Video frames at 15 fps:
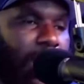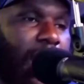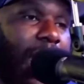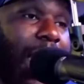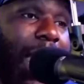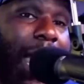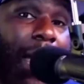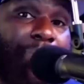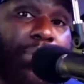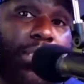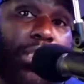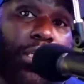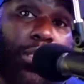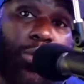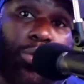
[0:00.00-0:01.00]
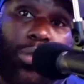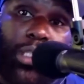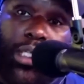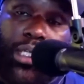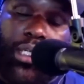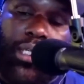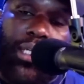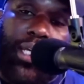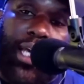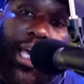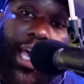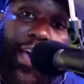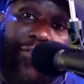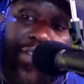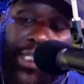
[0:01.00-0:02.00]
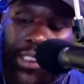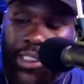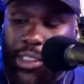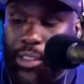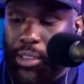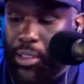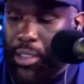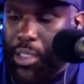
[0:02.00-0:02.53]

Absolutely heavenly.